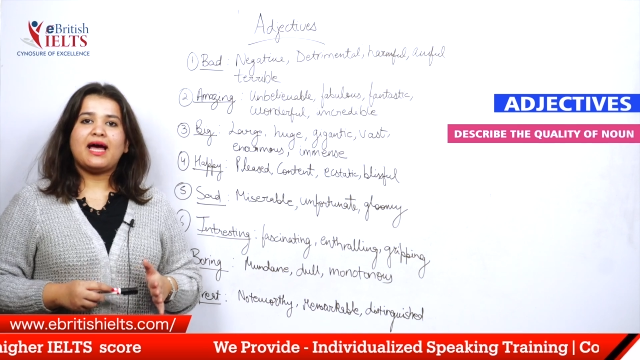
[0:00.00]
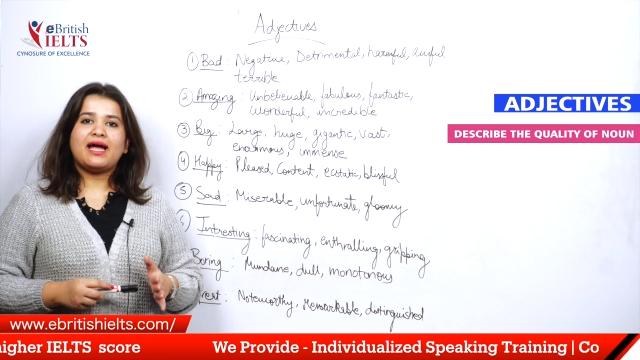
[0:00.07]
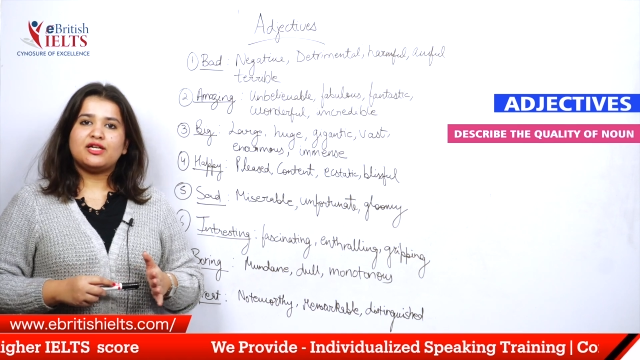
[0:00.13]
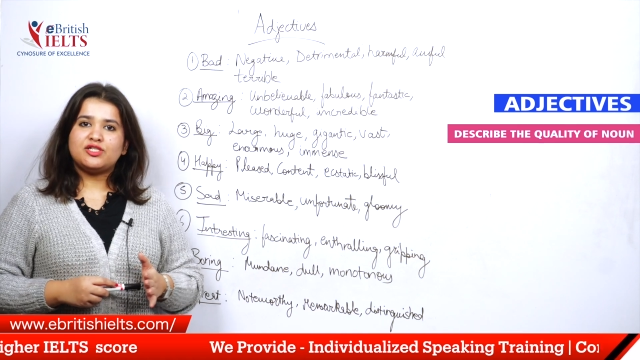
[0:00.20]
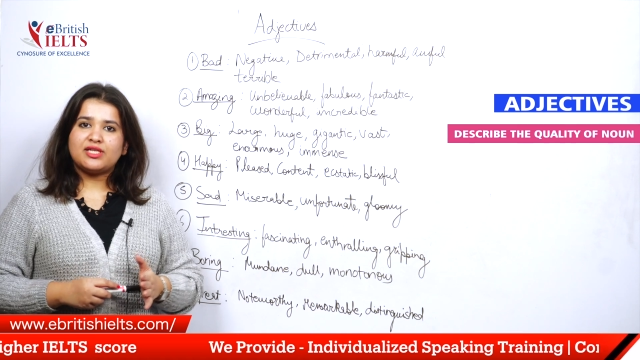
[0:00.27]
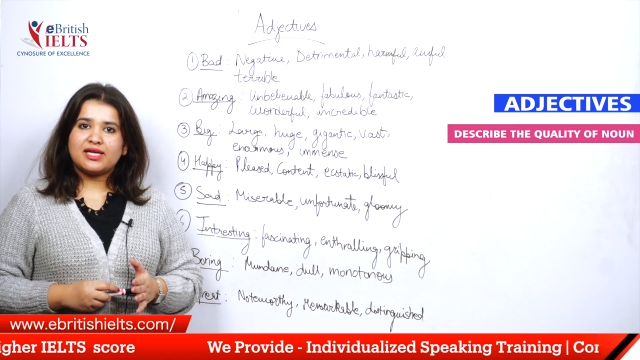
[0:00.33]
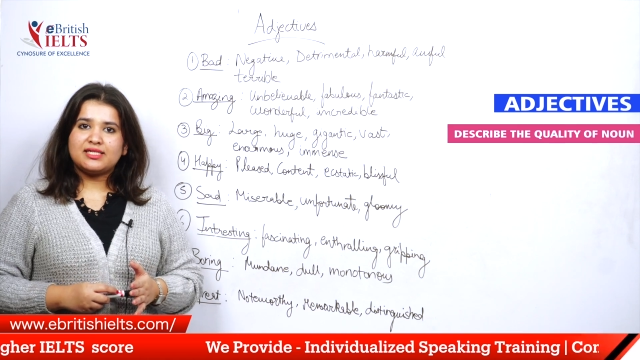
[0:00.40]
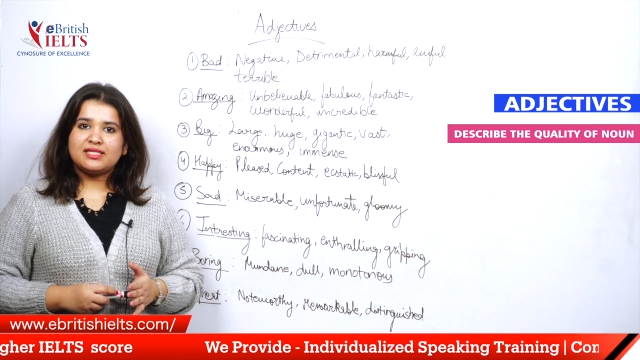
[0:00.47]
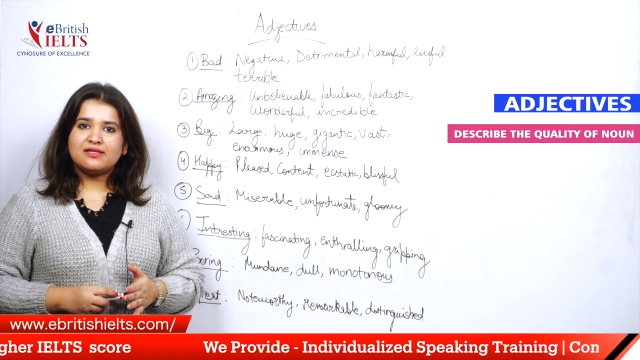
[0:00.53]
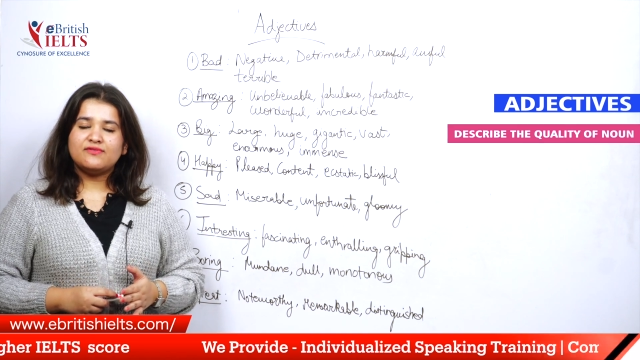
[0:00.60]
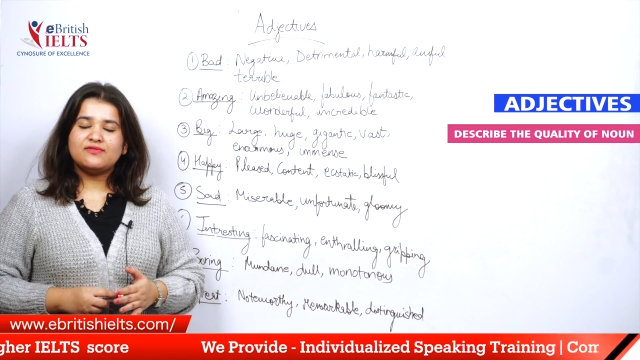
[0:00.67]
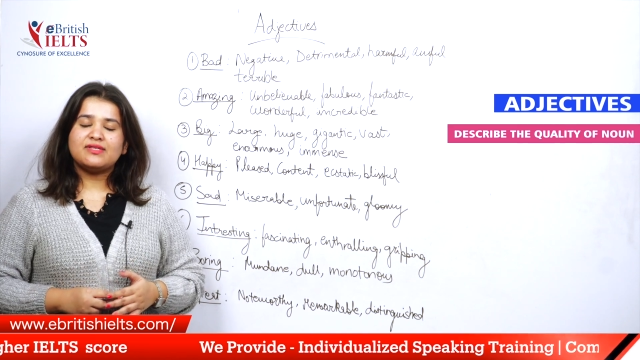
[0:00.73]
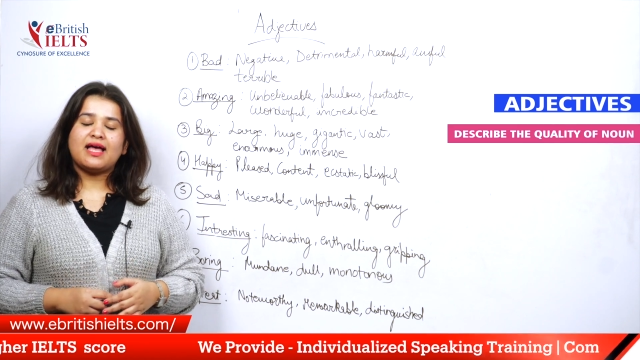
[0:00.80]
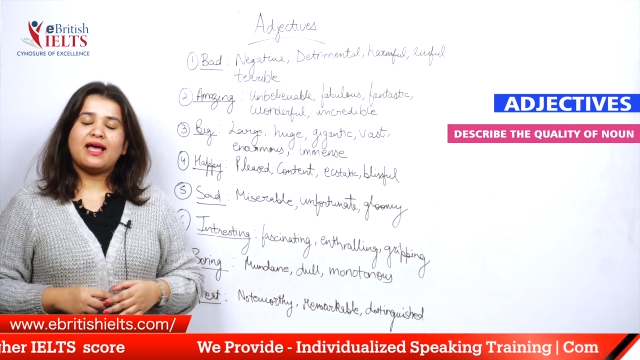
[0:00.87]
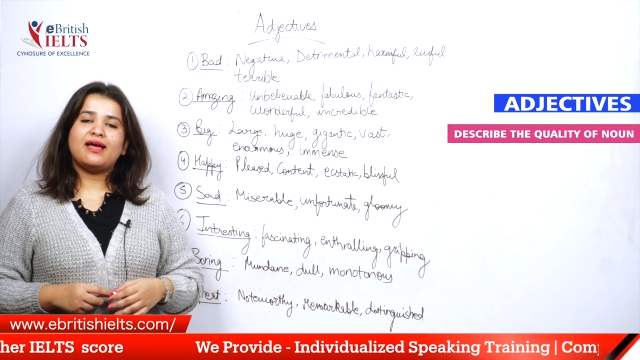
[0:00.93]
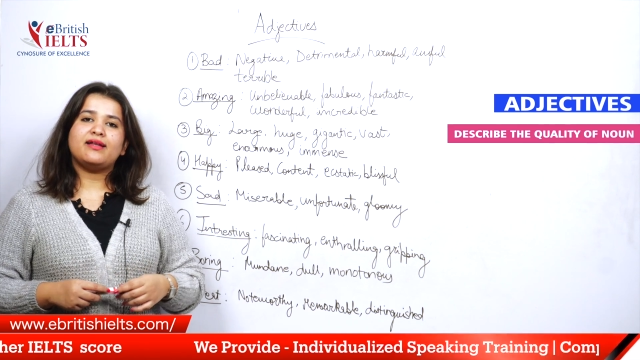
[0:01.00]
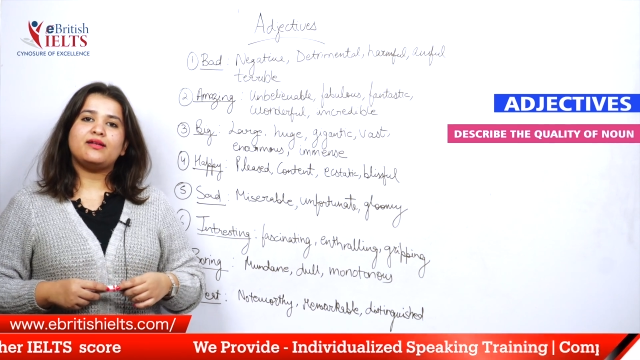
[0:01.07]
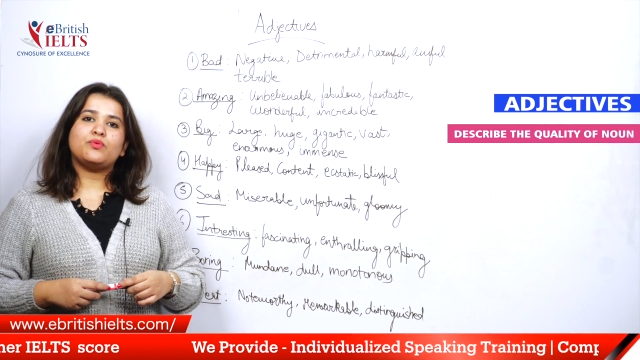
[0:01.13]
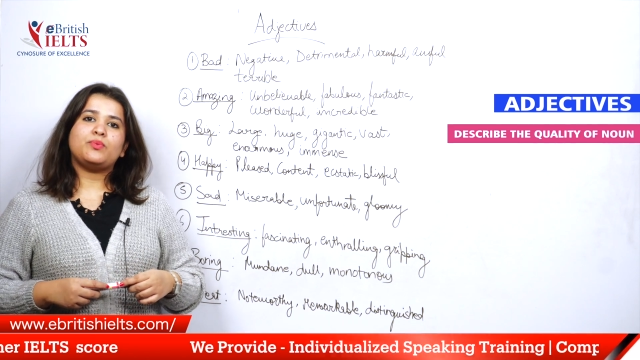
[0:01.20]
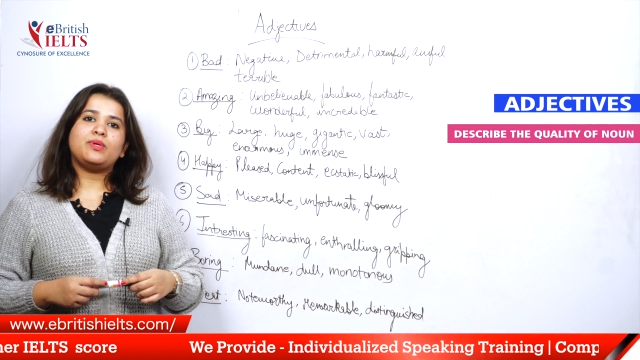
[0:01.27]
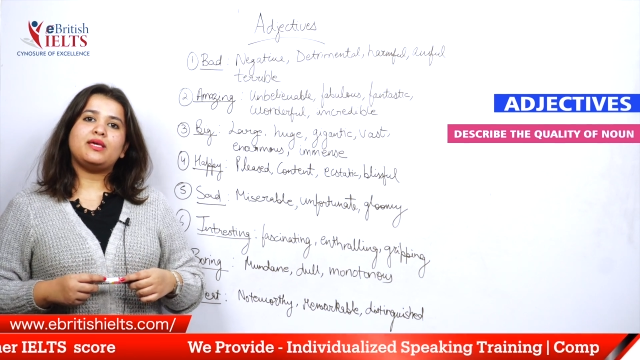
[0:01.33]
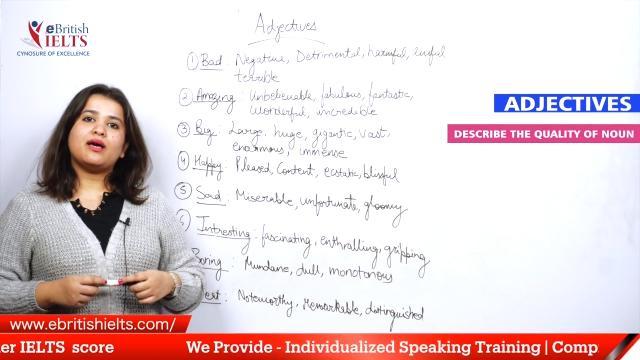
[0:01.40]
adjectives,
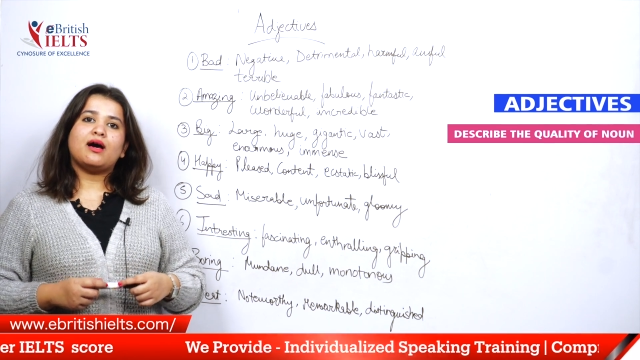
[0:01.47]
and we